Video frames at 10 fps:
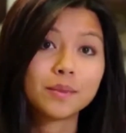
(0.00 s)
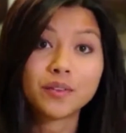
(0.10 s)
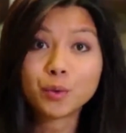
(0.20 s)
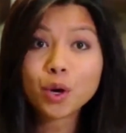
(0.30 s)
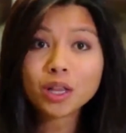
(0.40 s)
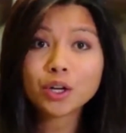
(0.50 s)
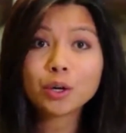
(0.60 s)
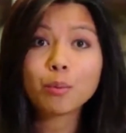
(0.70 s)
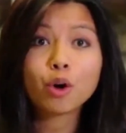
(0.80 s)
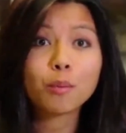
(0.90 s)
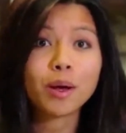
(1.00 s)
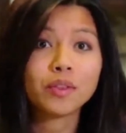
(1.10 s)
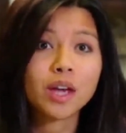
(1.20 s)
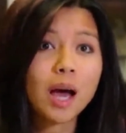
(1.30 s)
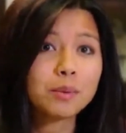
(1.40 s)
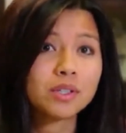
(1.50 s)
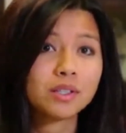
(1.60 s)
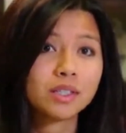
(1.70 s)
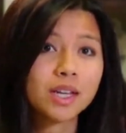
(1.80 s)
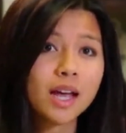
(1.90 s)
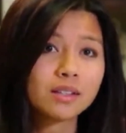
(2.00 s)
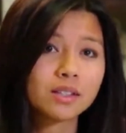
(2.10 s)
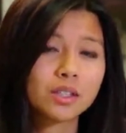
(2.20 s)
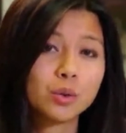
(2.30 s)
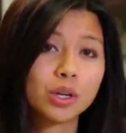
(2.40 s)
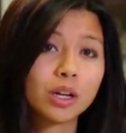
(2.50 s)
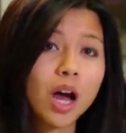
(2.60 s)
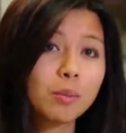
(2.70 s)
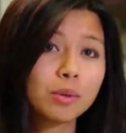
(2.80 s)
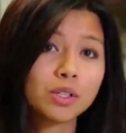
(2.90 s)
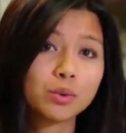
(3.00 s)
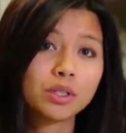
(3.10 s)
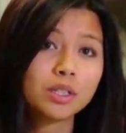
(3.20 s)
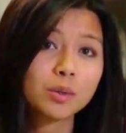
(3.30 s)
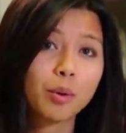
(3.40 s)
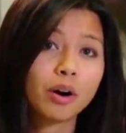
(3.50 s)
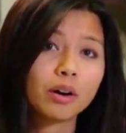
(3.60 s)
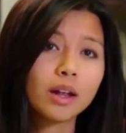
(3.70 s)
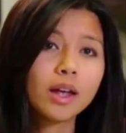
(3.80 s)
If you want to learn more about the options and tasks you can accomplish with DiskPart,